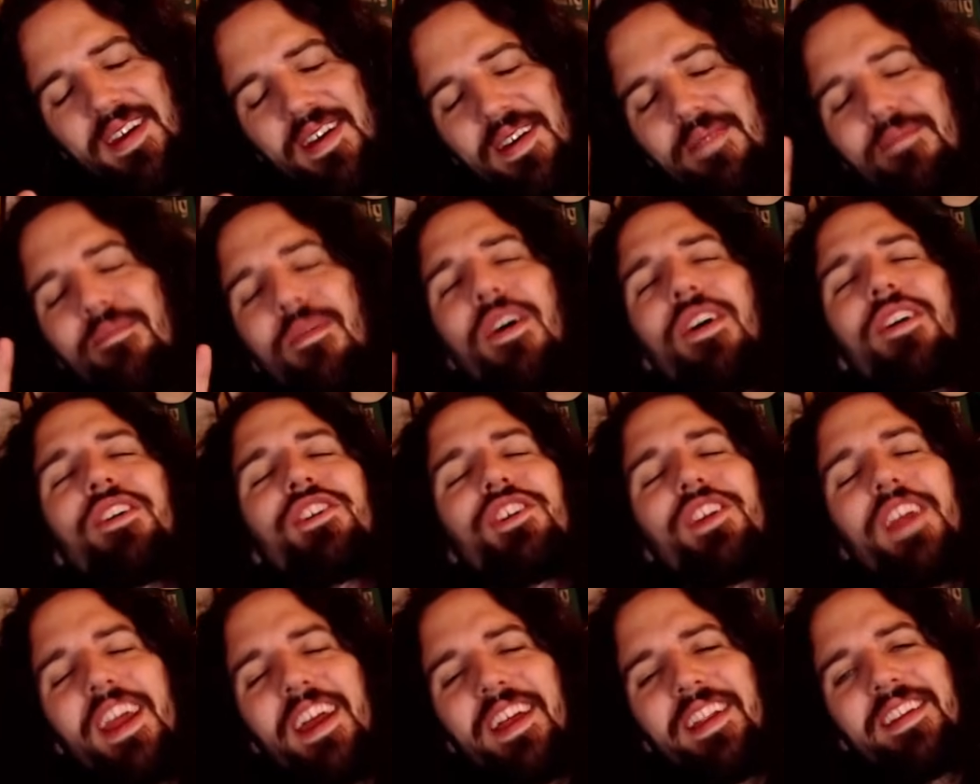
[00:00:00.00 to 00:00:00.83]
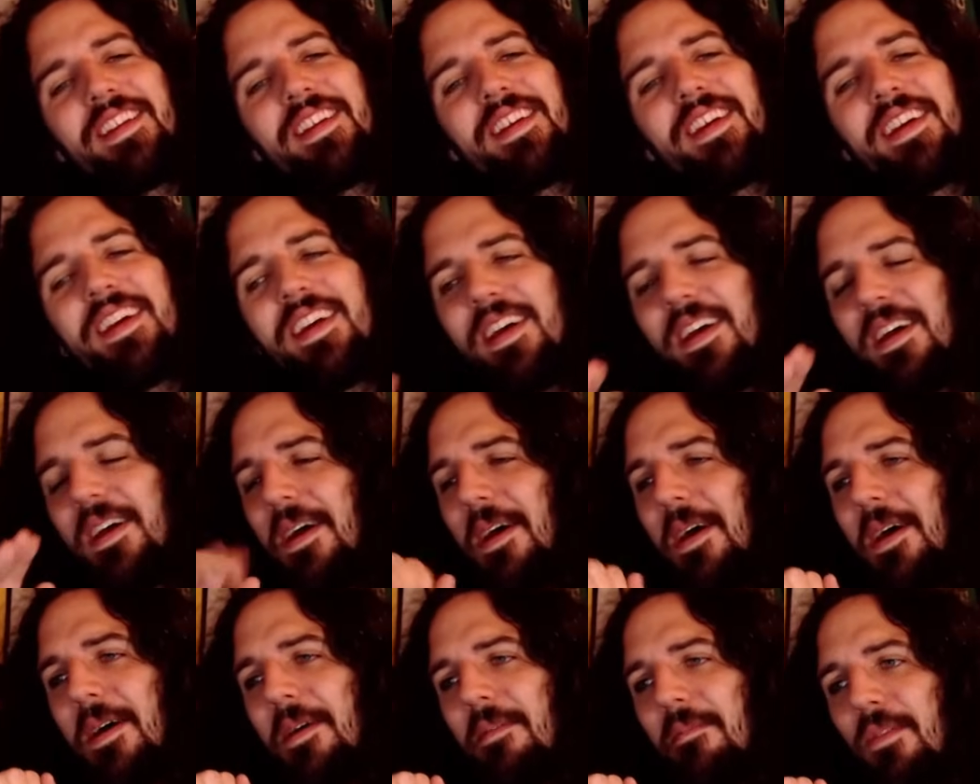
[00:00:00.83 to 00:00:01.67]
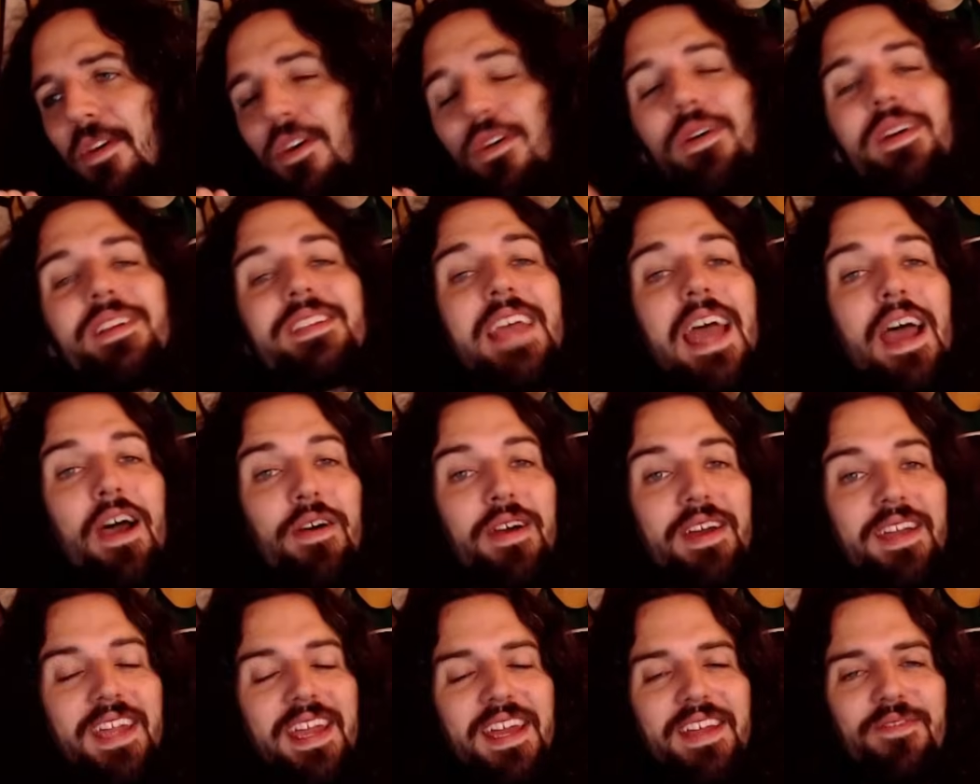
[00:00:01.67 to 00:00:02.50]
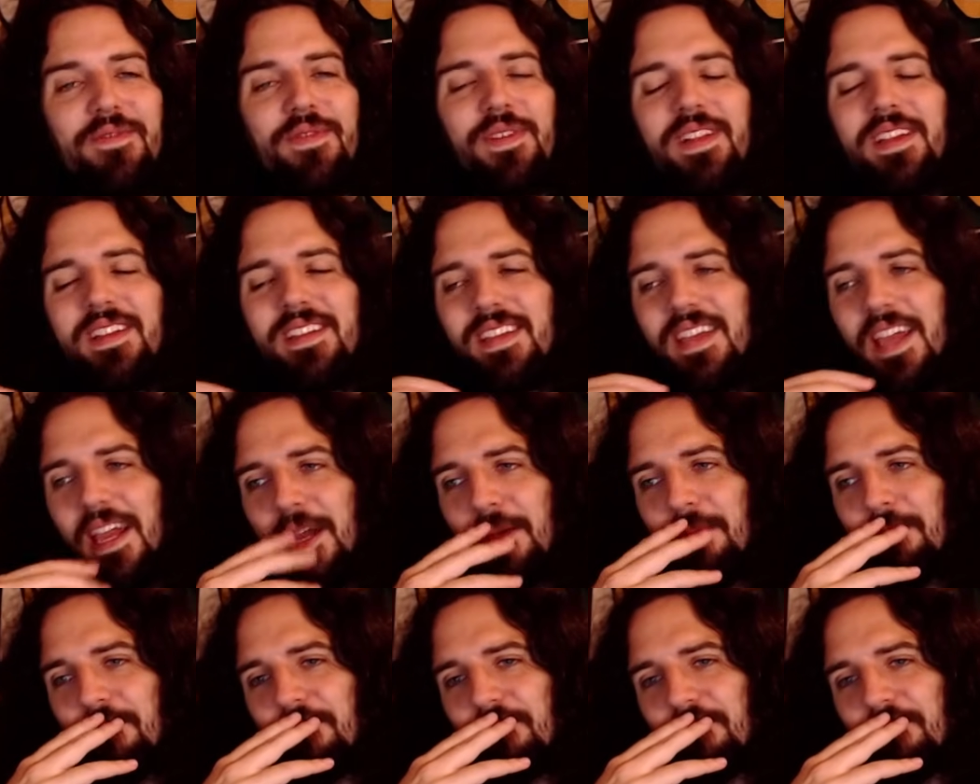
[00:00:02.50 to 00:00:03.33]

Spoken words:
Marchand, who is out again for this game.